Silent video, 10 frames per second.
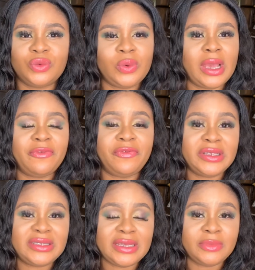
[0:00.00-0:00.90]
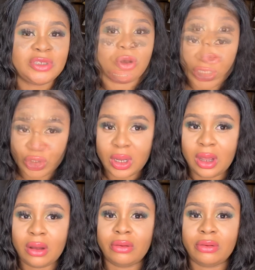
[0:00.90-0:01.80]
were victims of
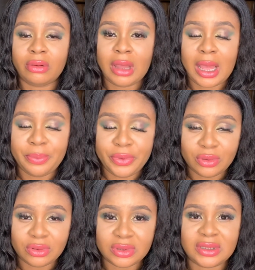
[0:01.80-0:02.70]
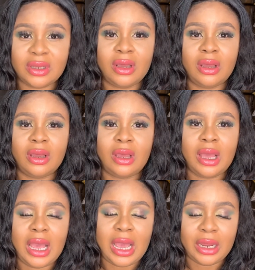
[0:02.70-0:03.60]
sexual abuse
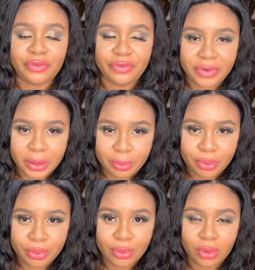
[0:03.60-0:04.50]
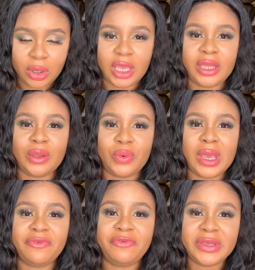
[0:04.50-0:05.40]
and rape. Okay, they
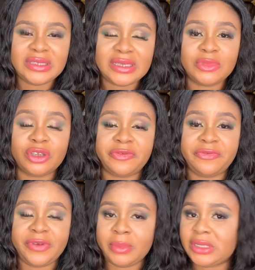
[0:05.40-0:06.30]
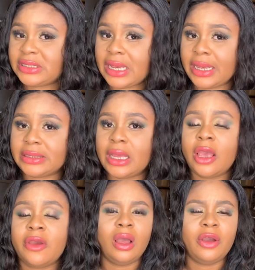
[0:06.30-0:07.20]
were victims of femicide.
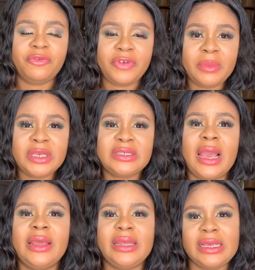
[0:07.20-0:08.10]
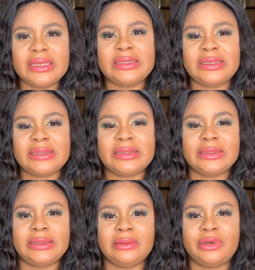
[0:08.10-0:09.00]
Femicide is
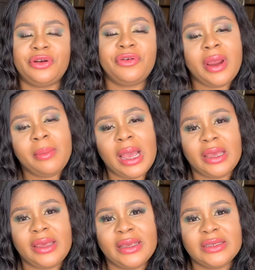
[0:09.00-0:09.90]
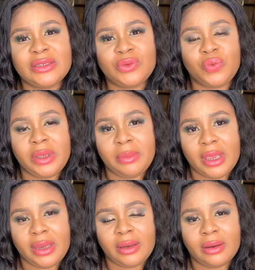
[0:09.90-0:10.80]
the crime against
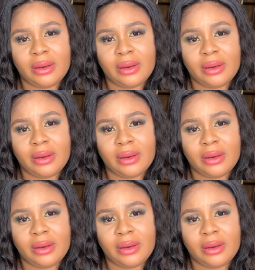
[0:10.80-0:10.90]
women